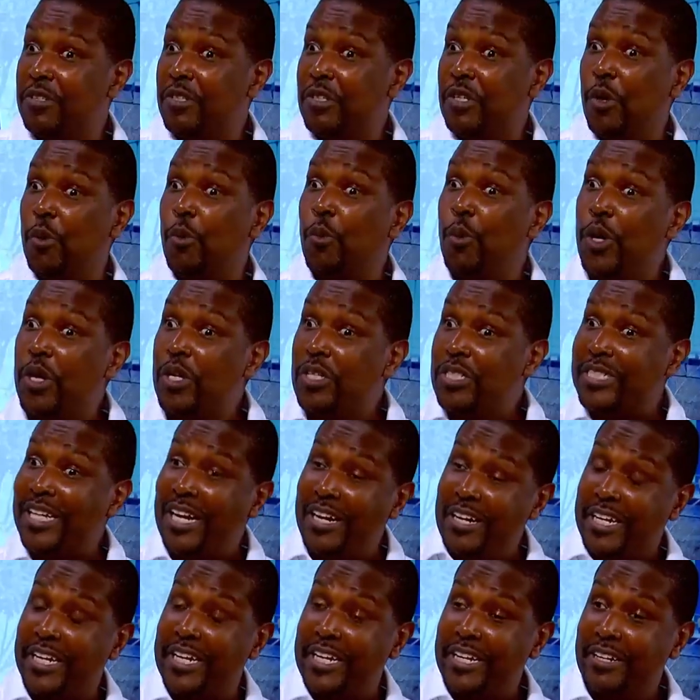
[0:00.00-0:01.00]
You know, words
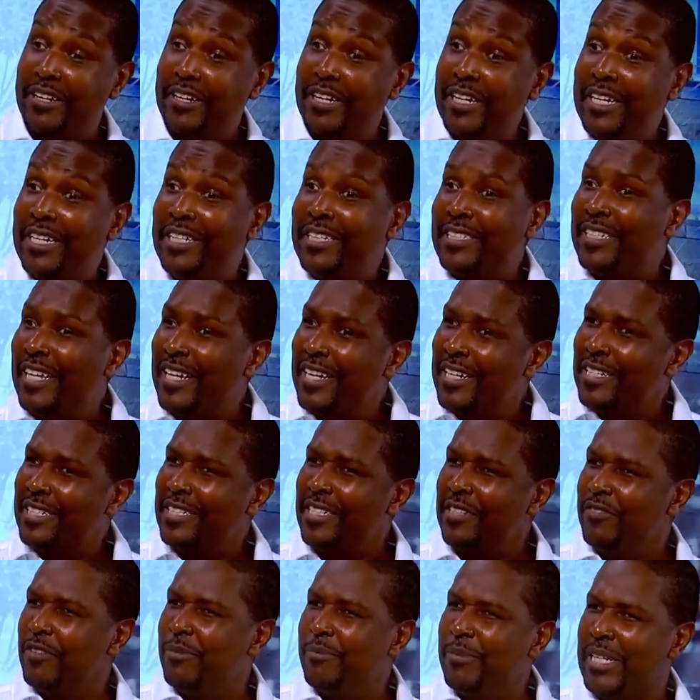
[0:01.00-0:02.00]
down here take on
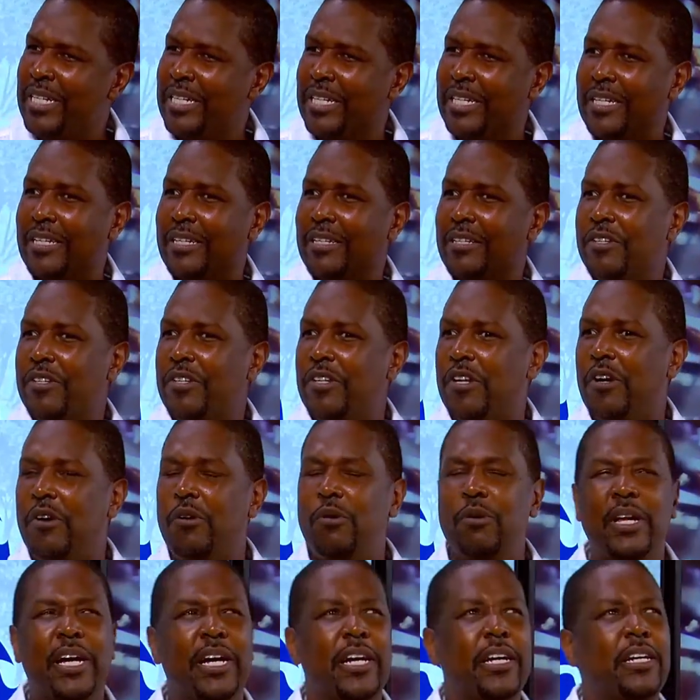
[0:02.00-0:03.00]
different meaning, you
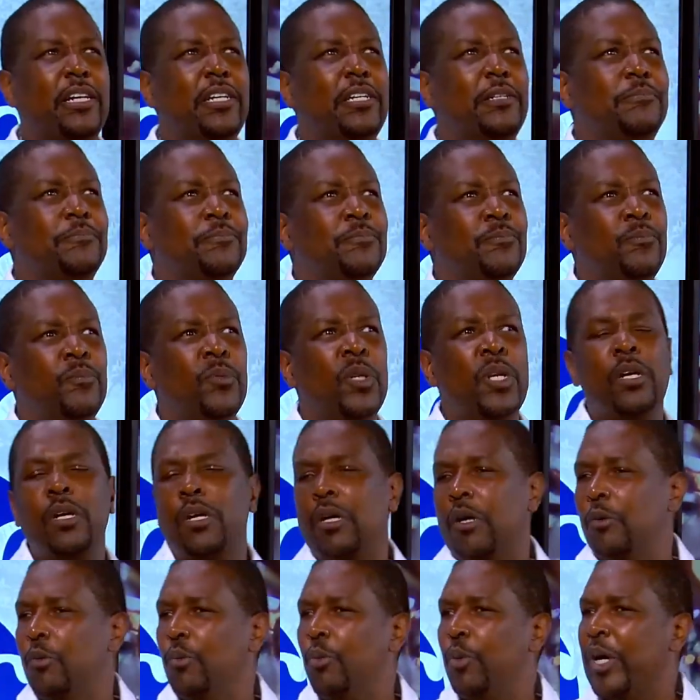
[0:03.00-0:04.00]
know? Like um,
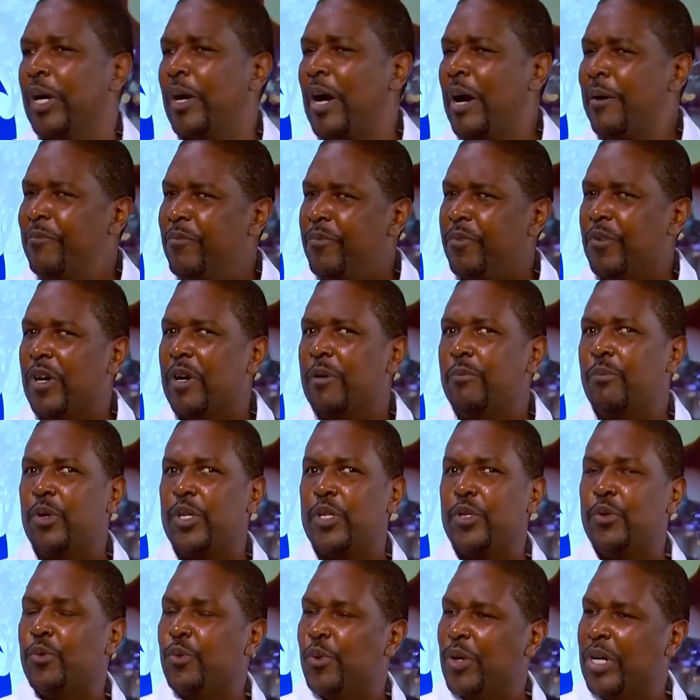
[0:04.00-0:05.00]
where I'm from, when
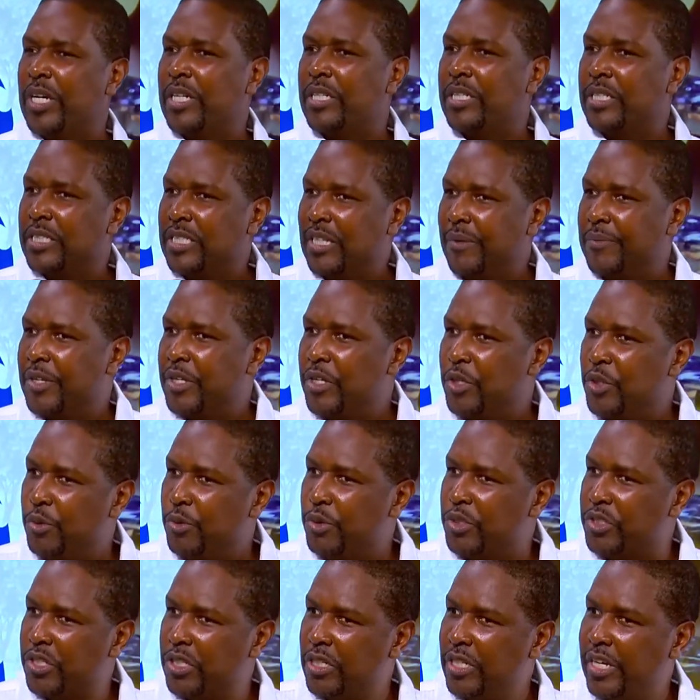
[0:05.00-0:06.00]
you run, it's something you do
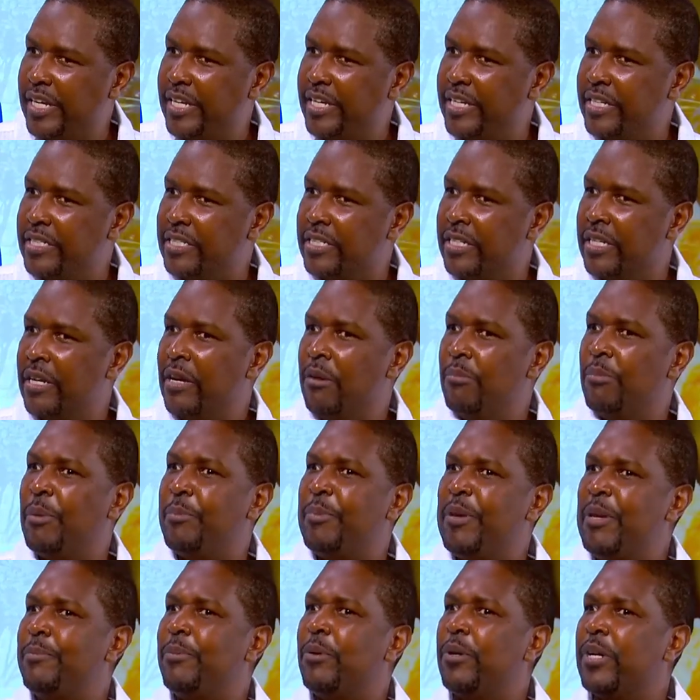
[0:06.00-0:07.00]
with your legs. But
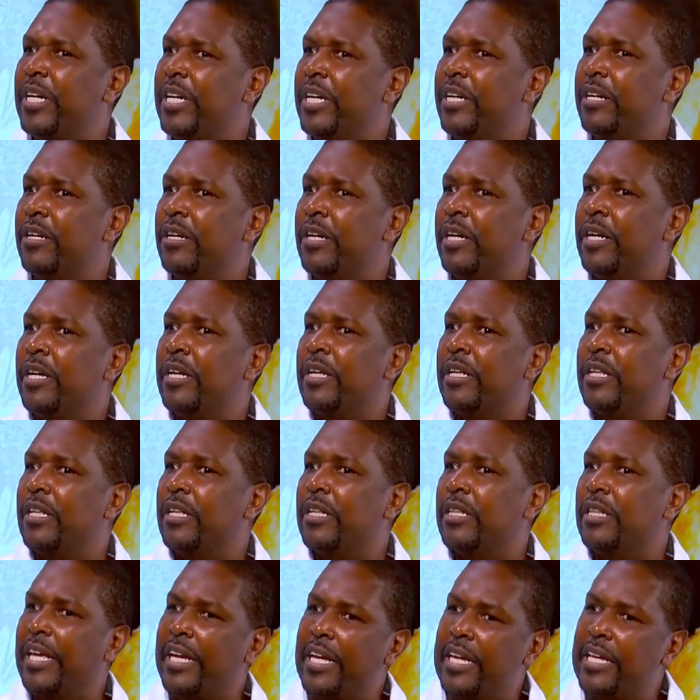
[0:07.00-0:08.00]
people here,
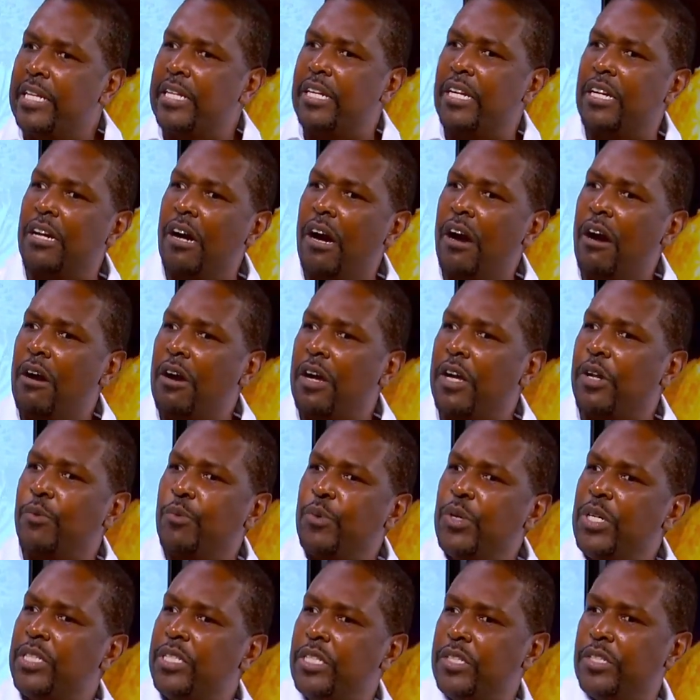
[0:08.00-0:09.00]
they get in the car and
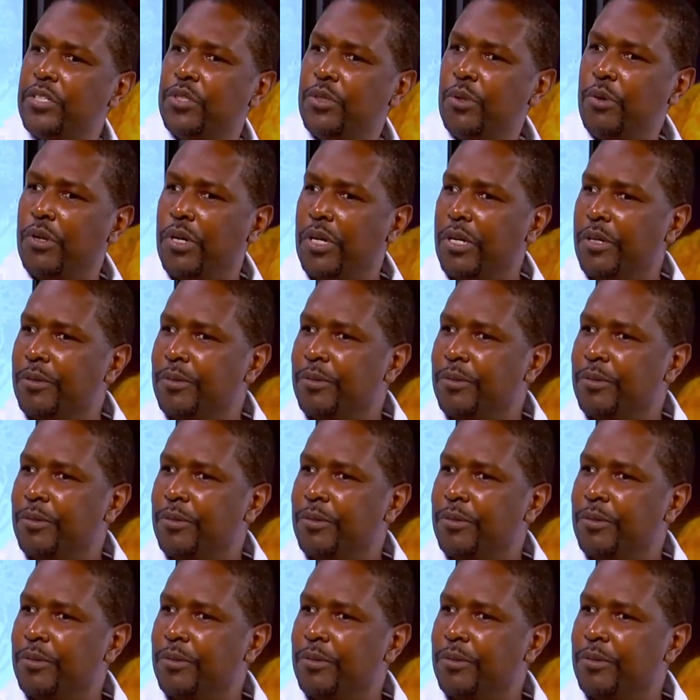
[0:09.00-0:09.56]
run to the store.